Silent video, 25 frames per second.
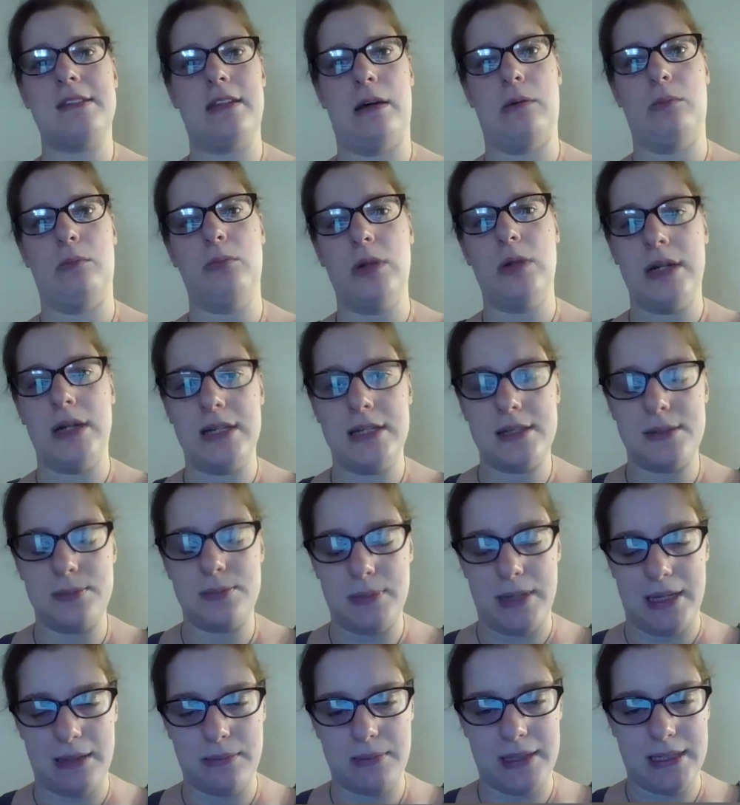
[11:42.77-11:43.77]
some ways
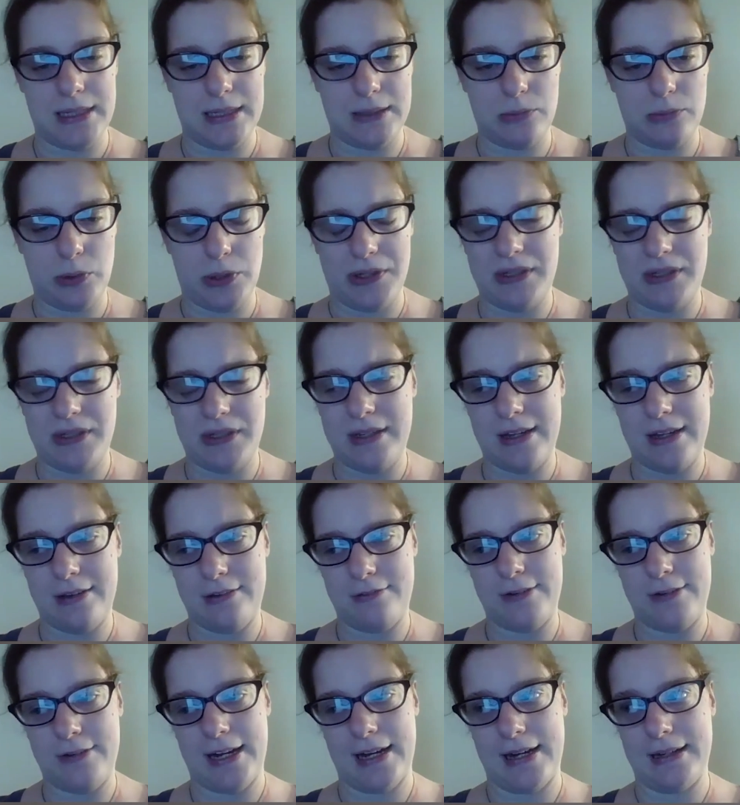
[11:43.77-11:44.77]
maybe I wouldn't
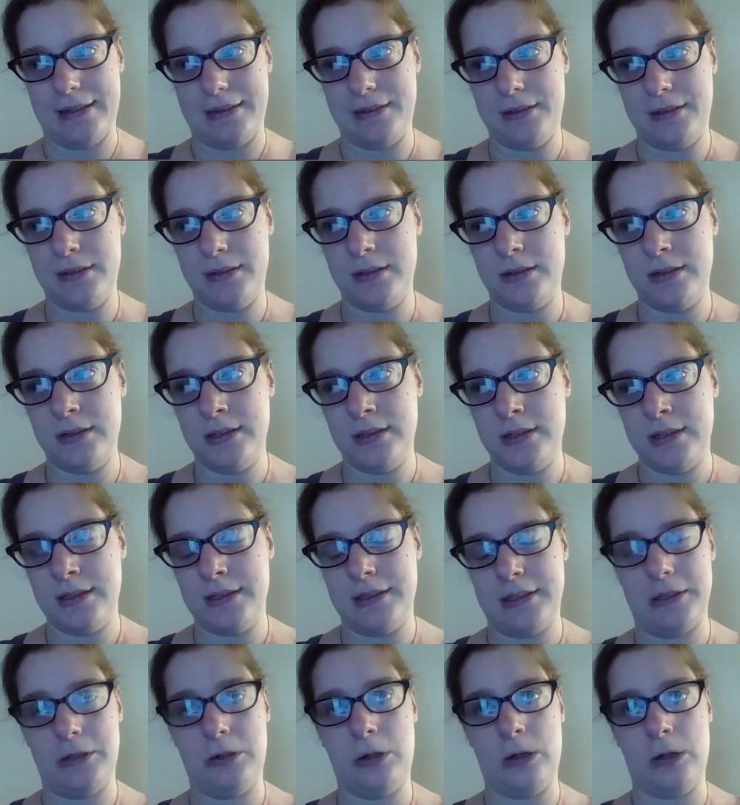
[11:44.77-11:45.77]
have had
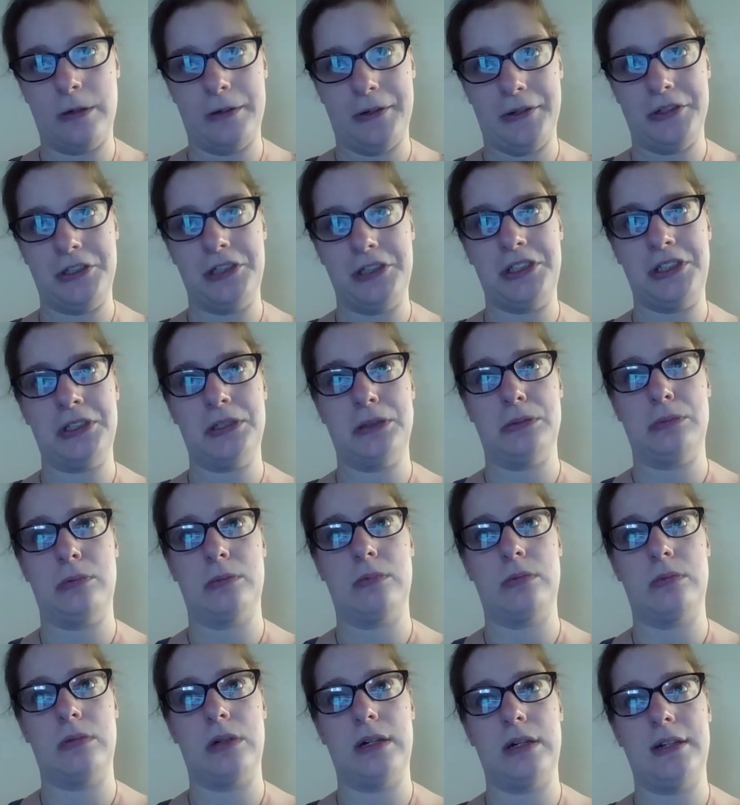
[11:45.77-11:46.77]
the courage
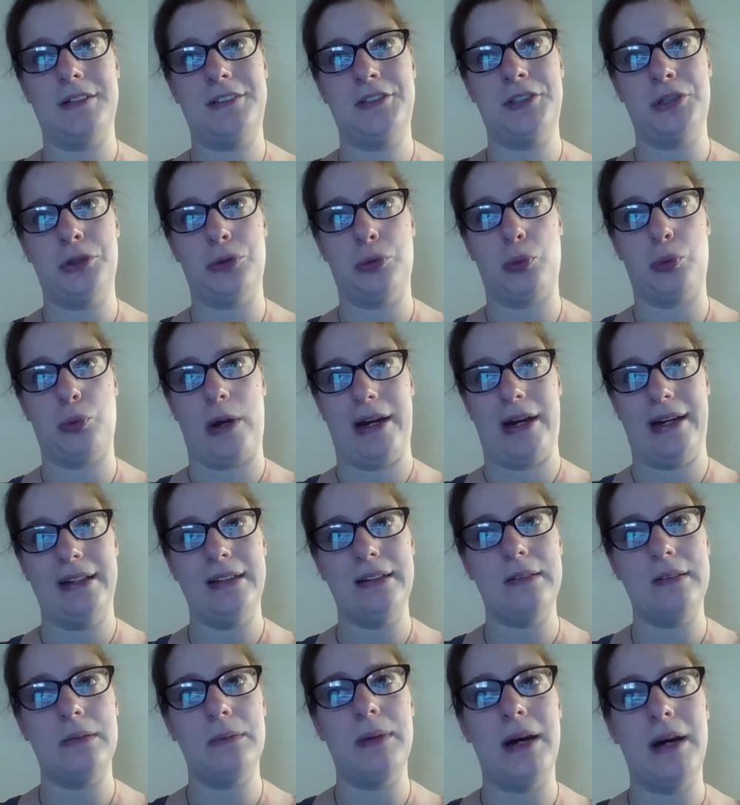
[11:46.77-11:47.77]
to to
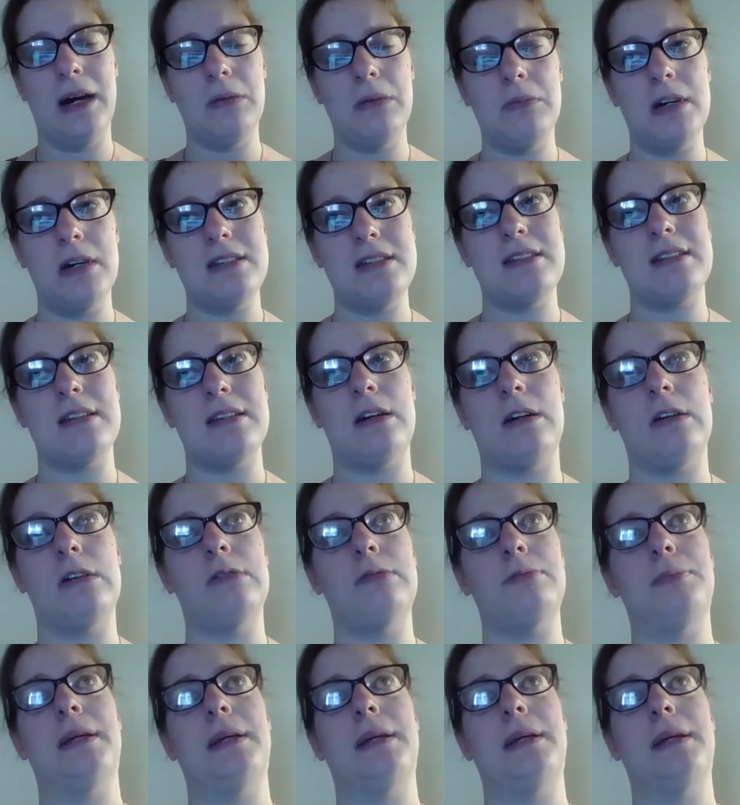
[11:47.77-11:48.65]
write about myself